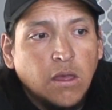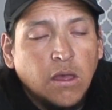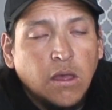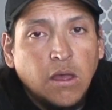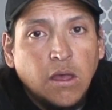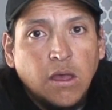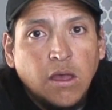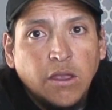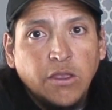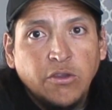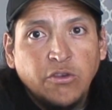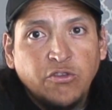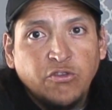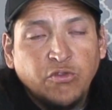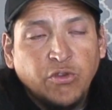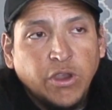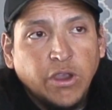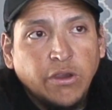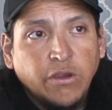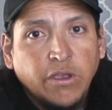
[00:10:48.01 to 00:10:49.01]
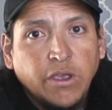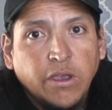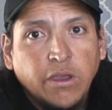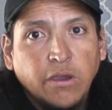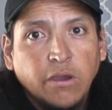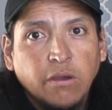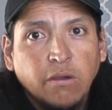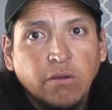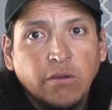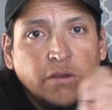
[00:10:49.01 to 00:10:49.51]
Your trigger
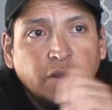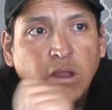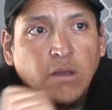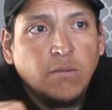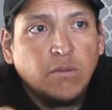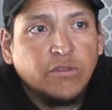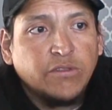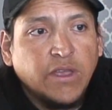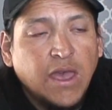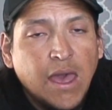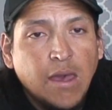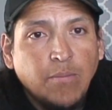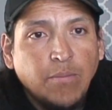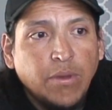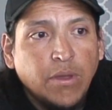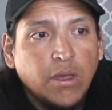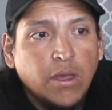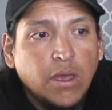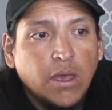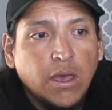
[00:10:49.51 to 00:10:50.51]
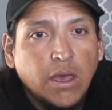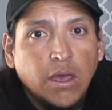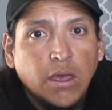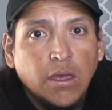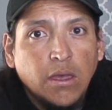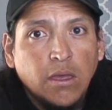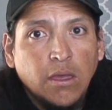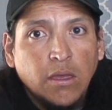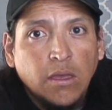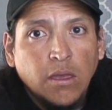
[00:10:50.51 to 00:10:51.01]
here, double tap.
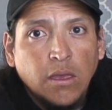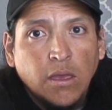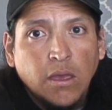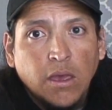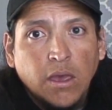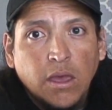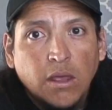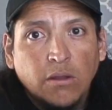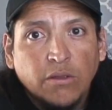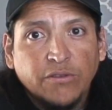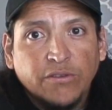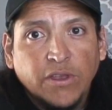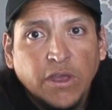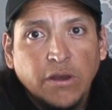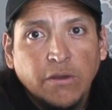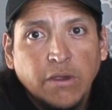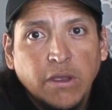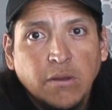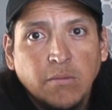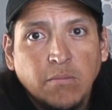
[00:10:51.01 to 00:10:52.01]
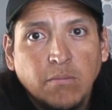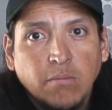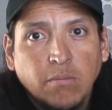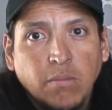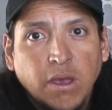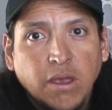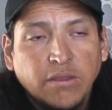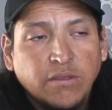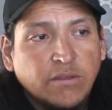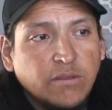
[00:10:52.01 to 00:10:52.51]
It'll center it
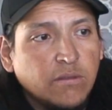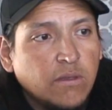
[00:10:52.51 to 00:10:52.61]
by